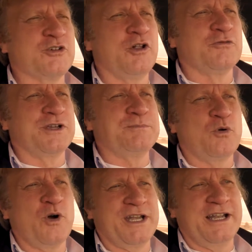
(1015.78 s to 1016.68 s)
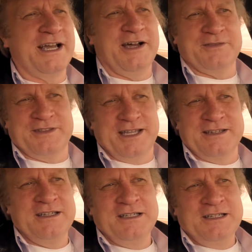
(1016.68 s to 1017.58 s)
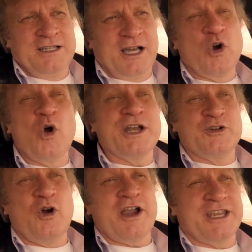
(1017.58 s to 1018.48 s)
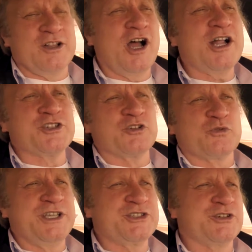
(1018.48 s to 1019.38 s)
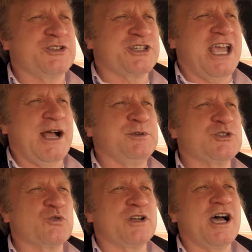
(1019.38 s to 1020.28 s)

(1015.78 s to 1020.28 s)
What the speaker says: Goldfried pointed out that according to archaeological research, camels were